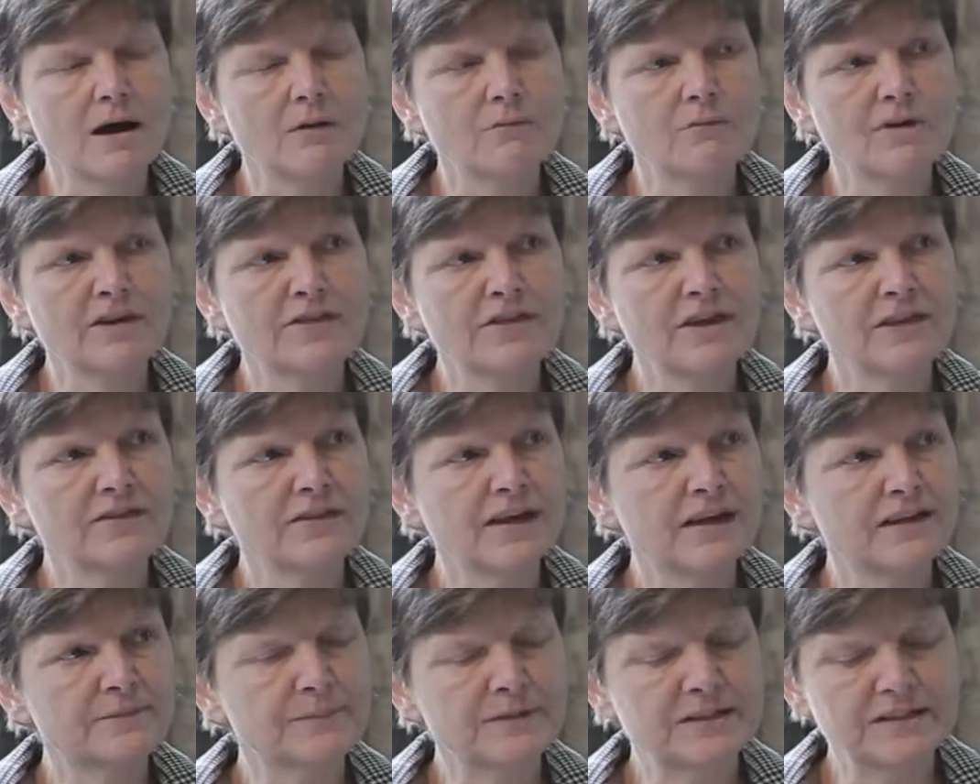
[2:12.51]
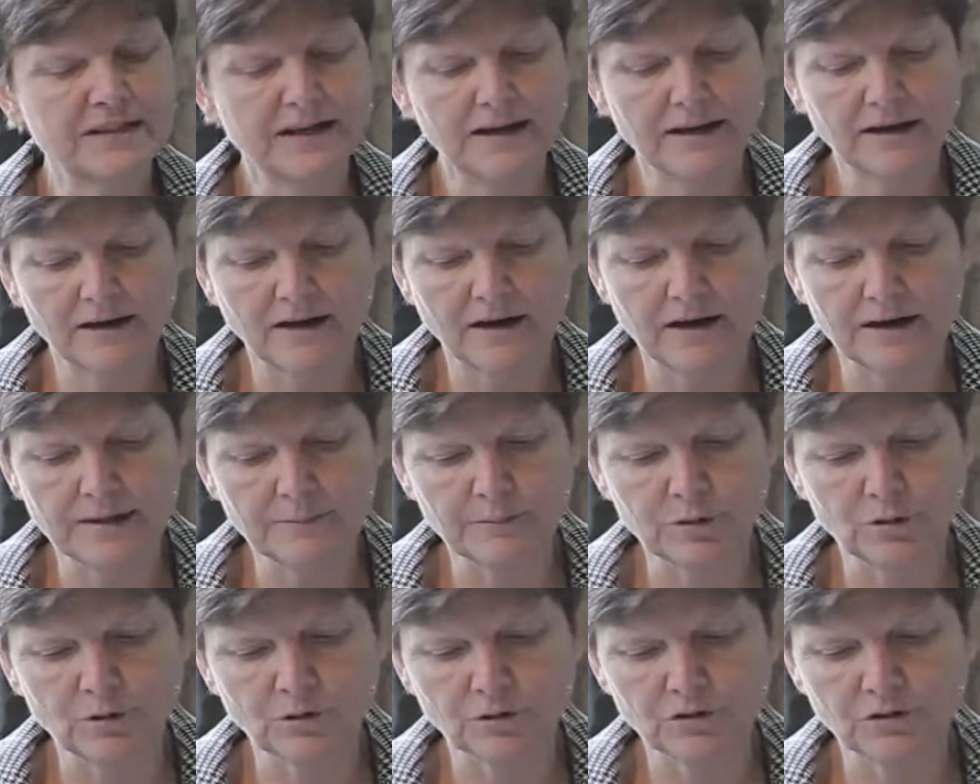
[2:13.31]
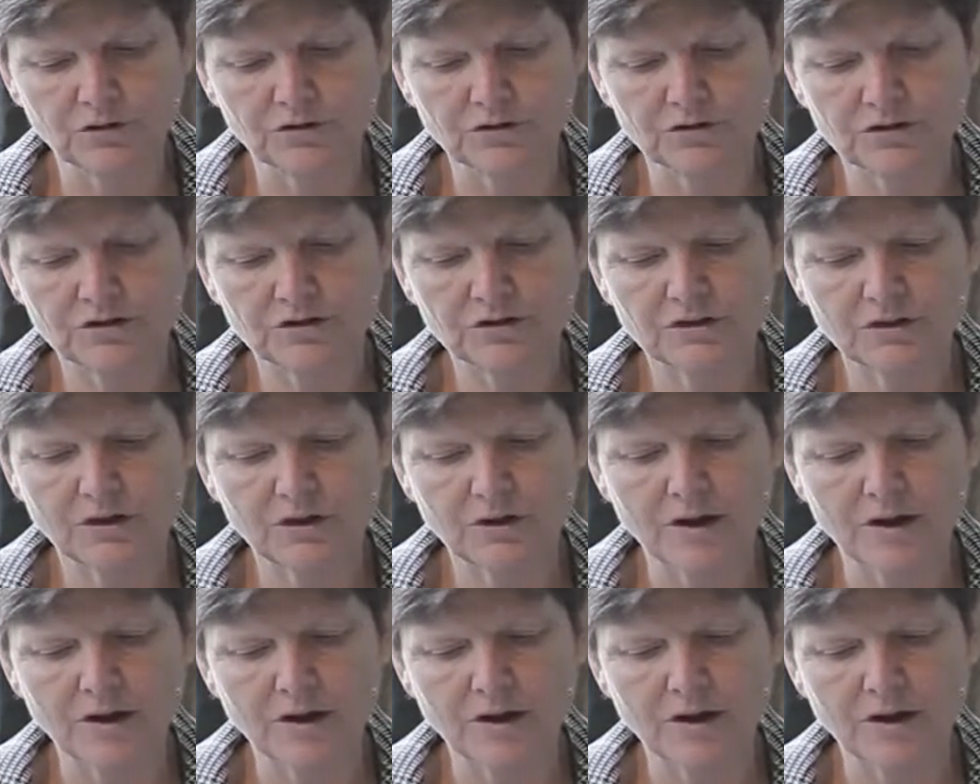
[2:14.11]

We think that's particularly important,